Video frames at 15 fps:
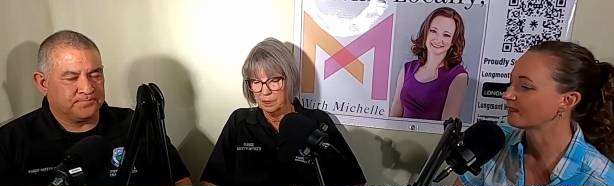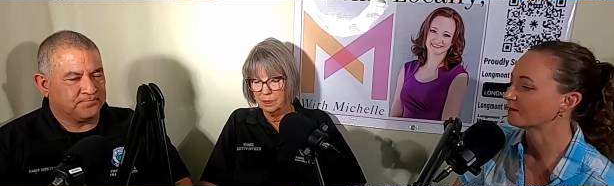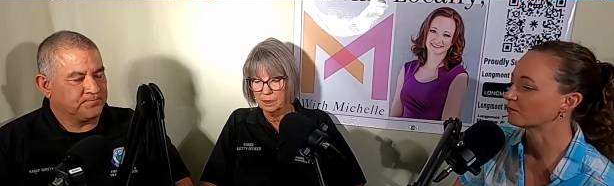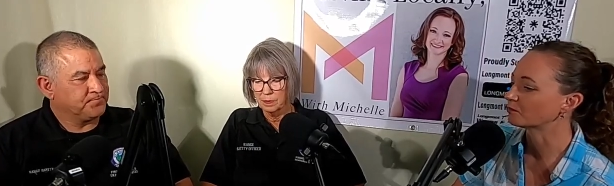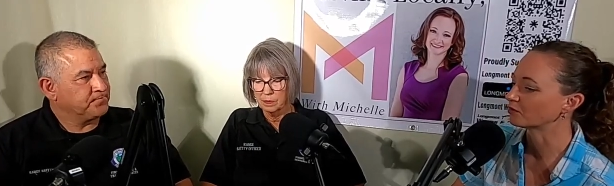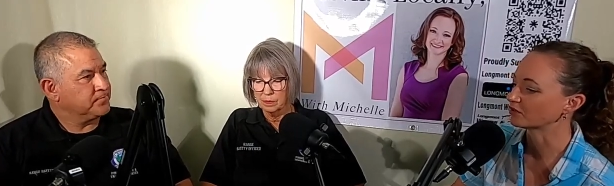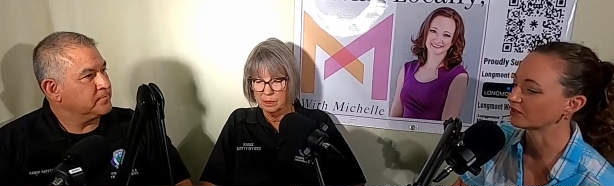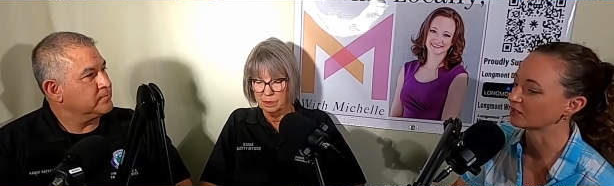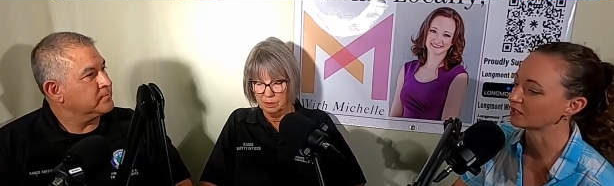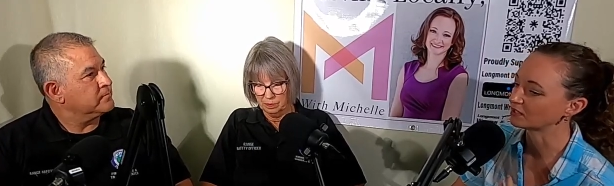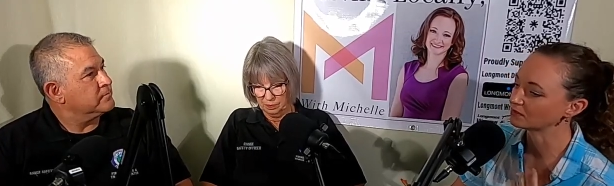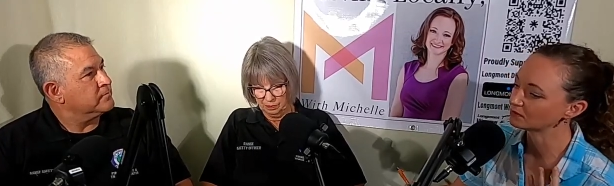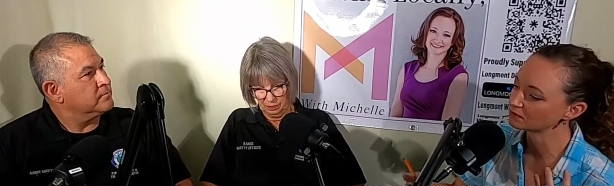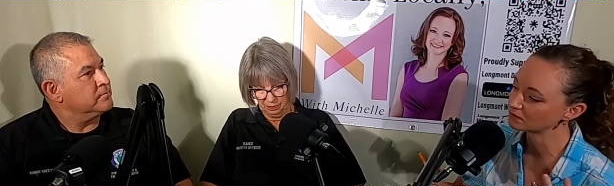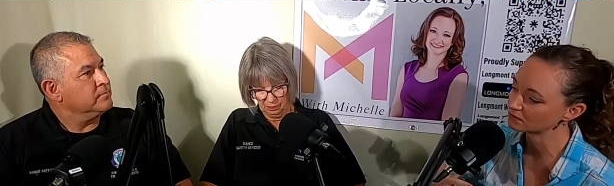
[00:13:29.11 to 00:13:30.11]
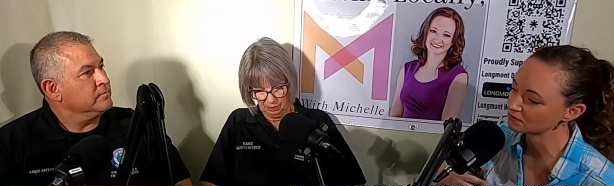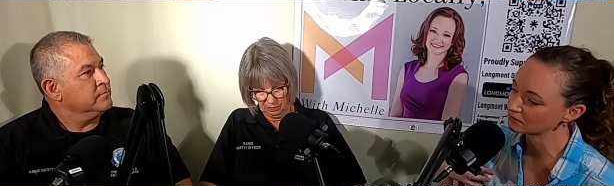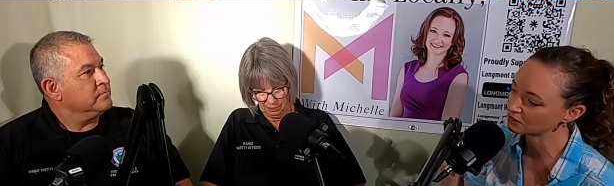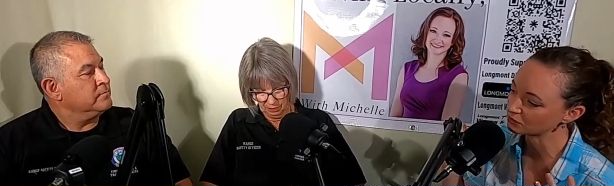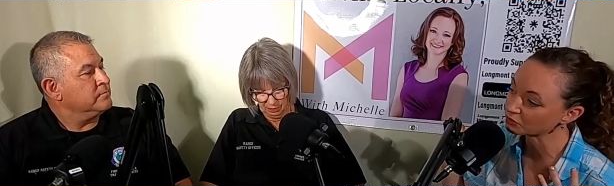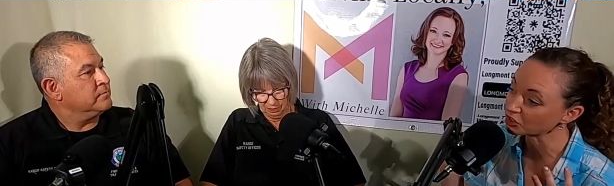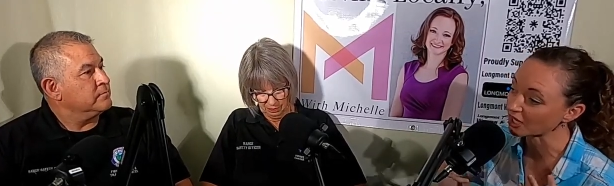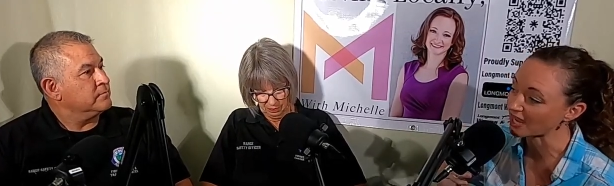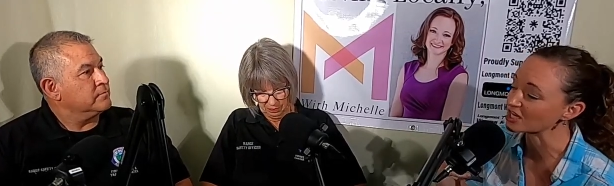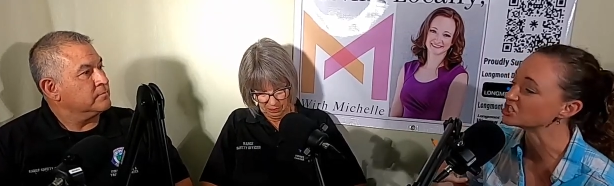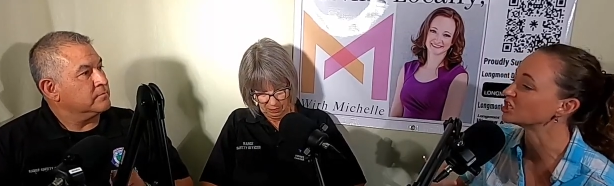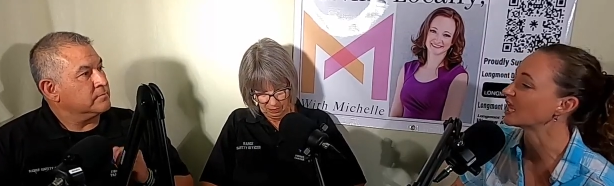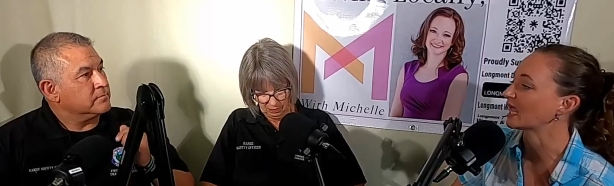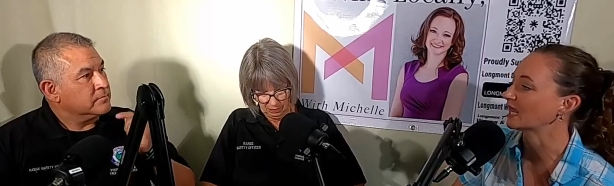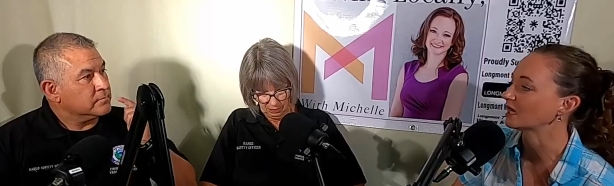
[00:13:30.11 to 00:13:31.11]
Speaker 1: And the more that you're
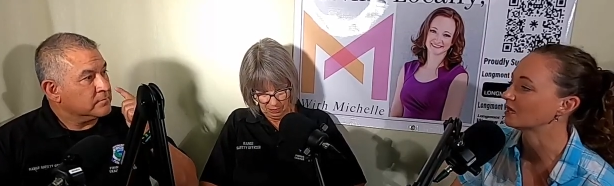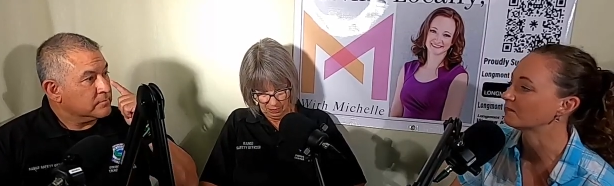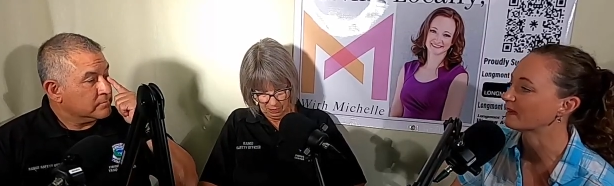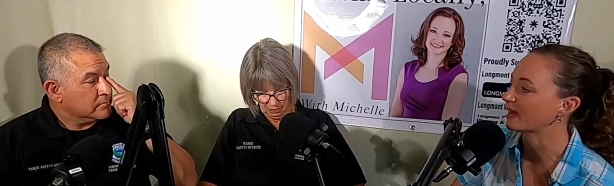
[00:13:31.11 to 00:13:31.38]
educated